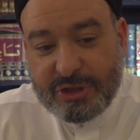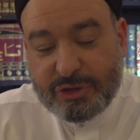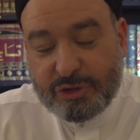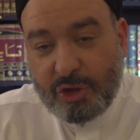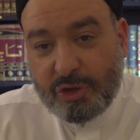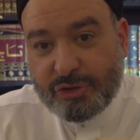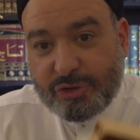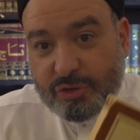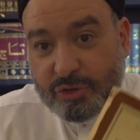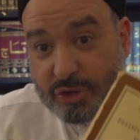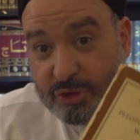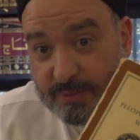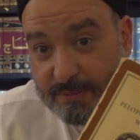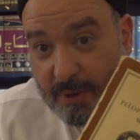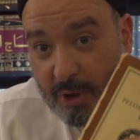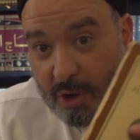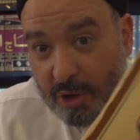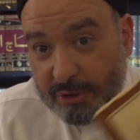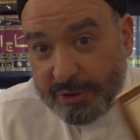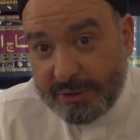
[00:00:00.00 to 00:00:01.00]
It's also
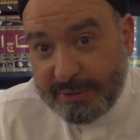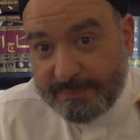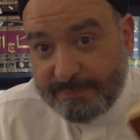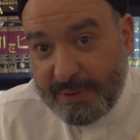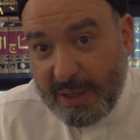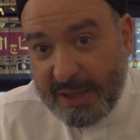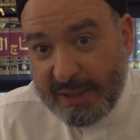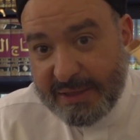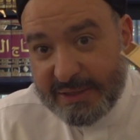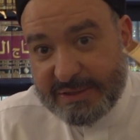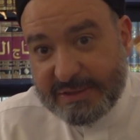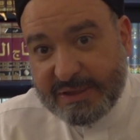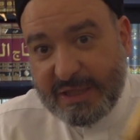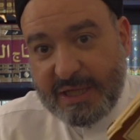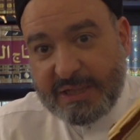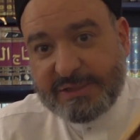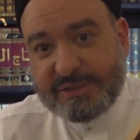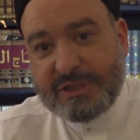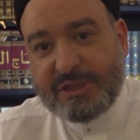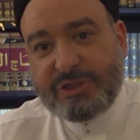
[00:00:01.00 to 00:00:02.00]
small and pocket
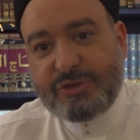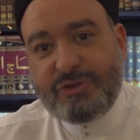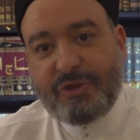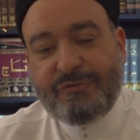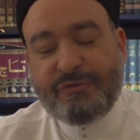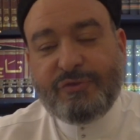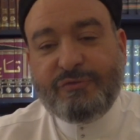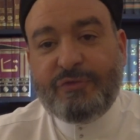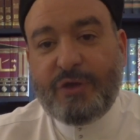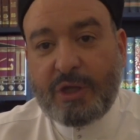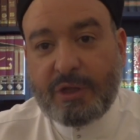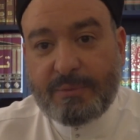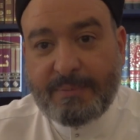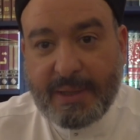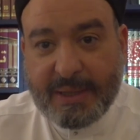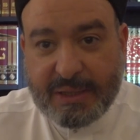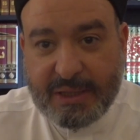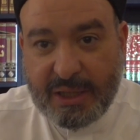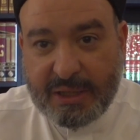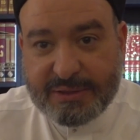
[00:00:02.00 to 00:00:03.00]
size. And if you follow
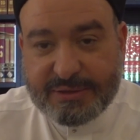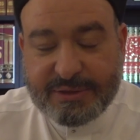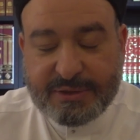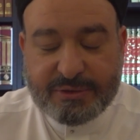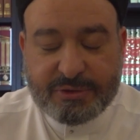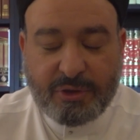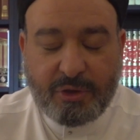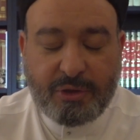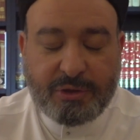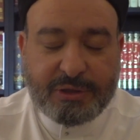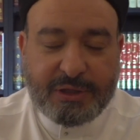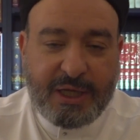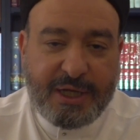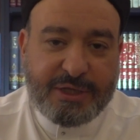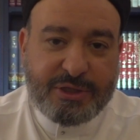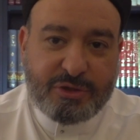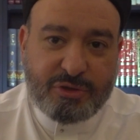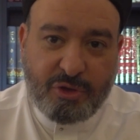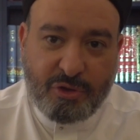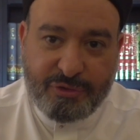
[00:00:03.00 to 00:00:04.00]
my content
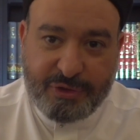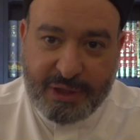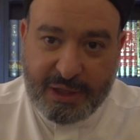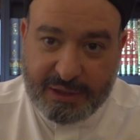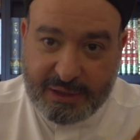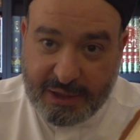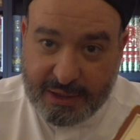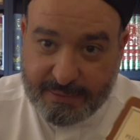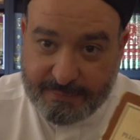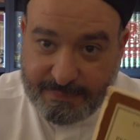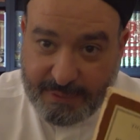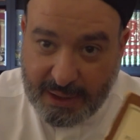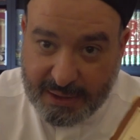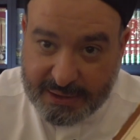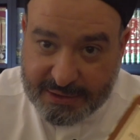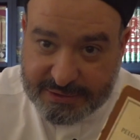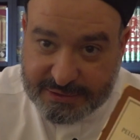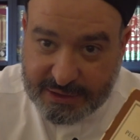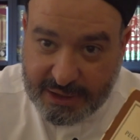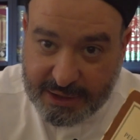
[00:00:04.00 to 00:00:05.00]
online, you know that I like
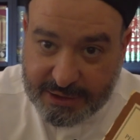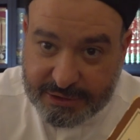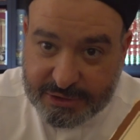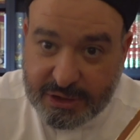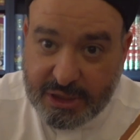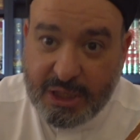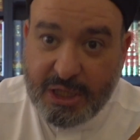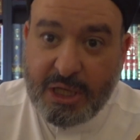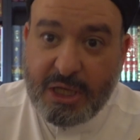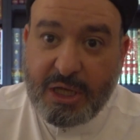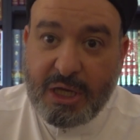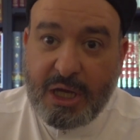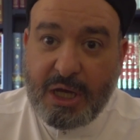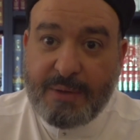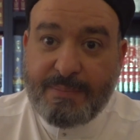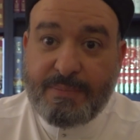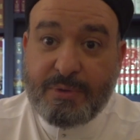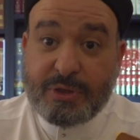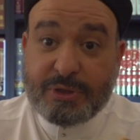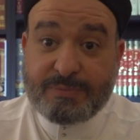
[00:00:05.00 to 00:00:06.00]
pocket size
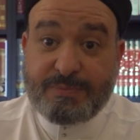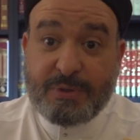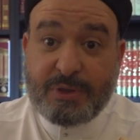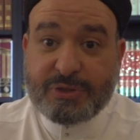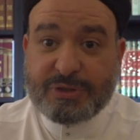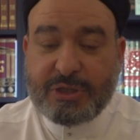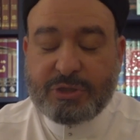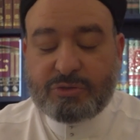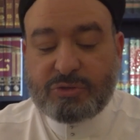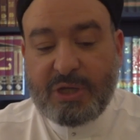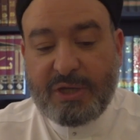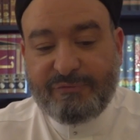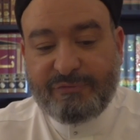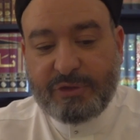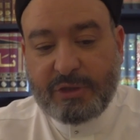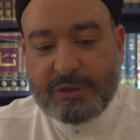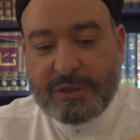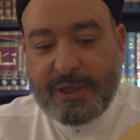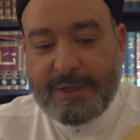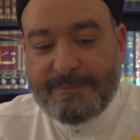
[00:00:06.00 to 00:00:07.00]
books because I
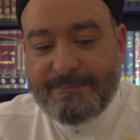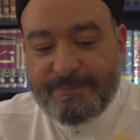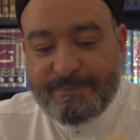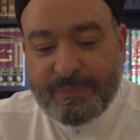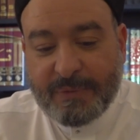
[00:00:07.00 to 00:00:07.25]
travel a lot.